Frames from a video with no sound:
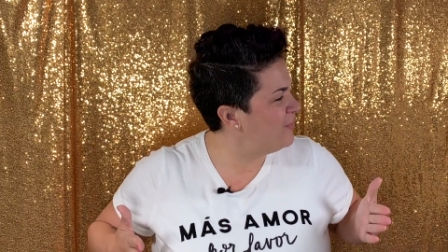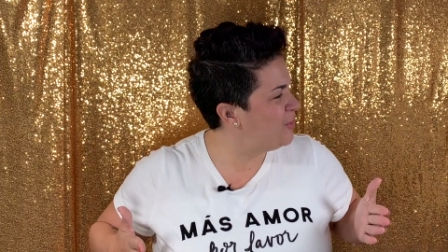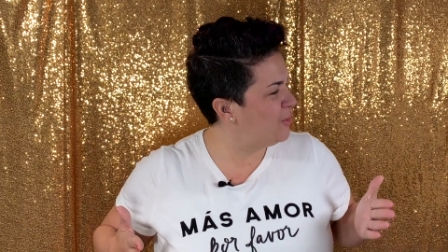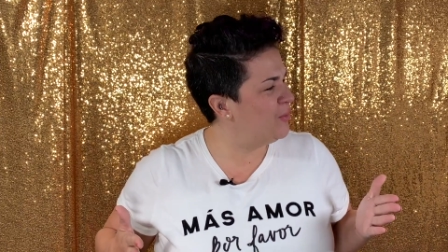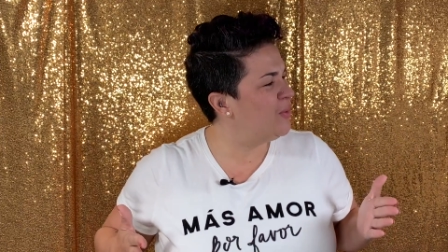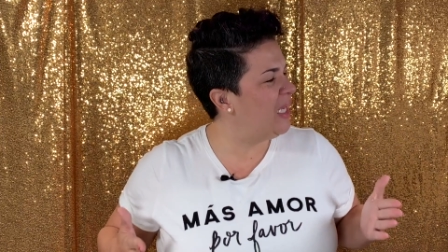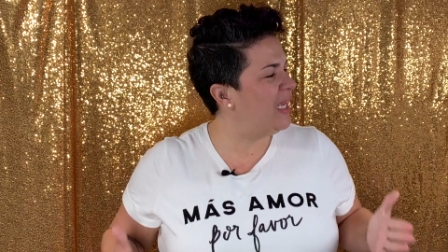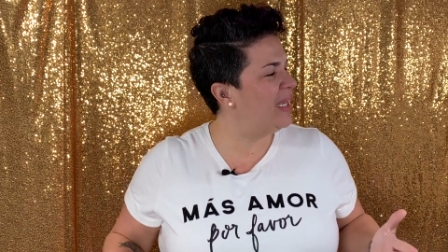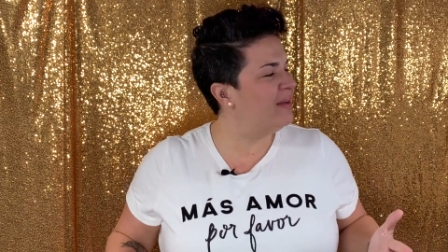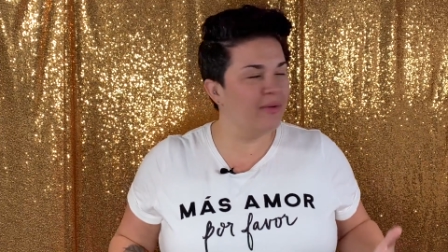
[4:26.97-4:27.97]
to
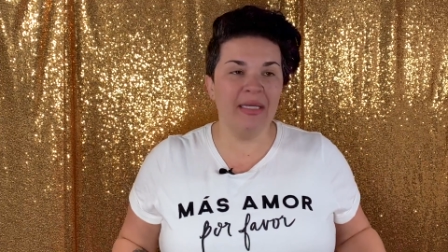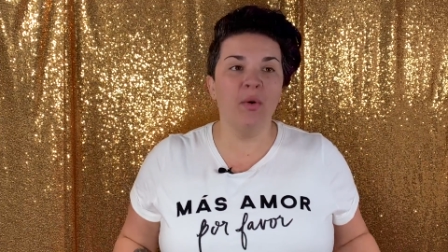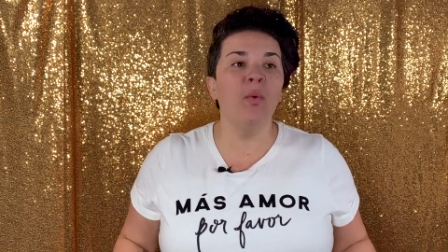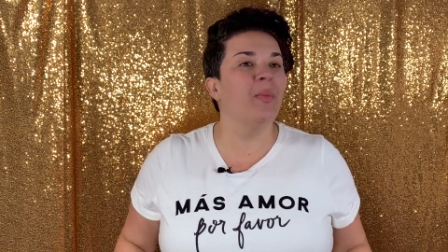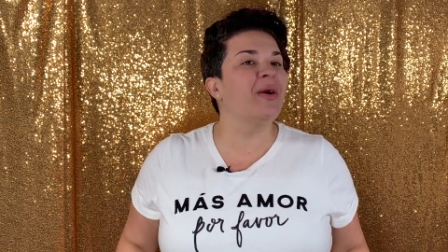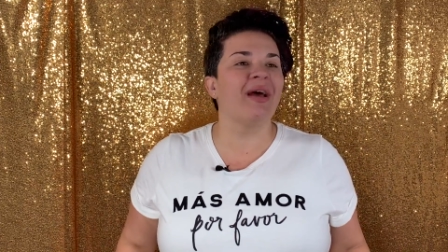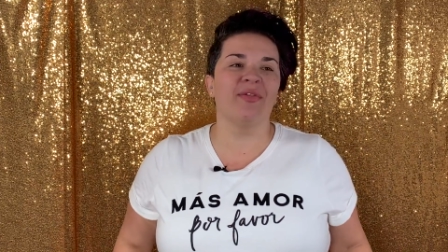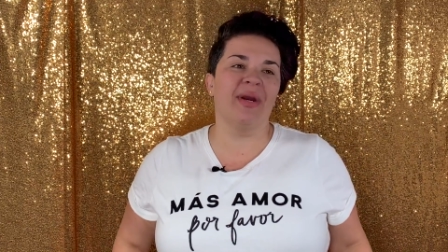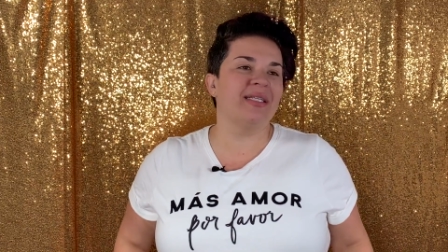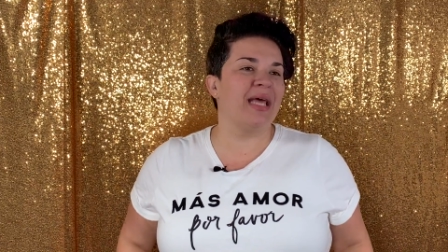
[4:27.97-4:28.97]
give. It, oh, we don't have the
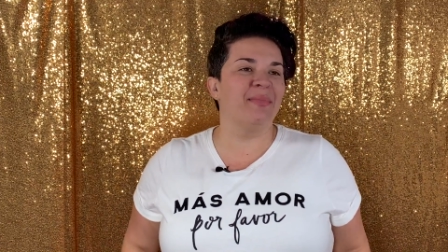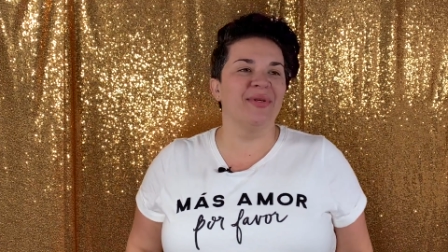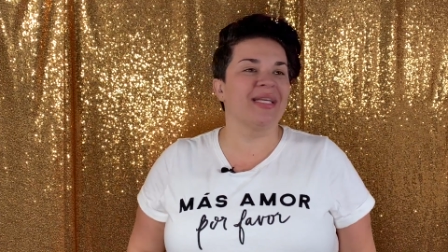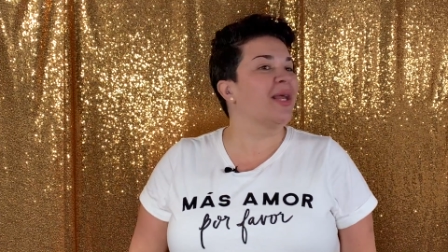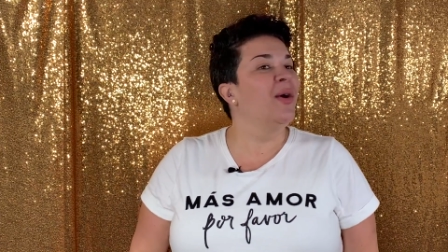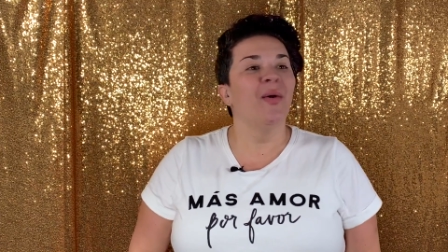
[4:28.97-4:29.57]
rights to that music.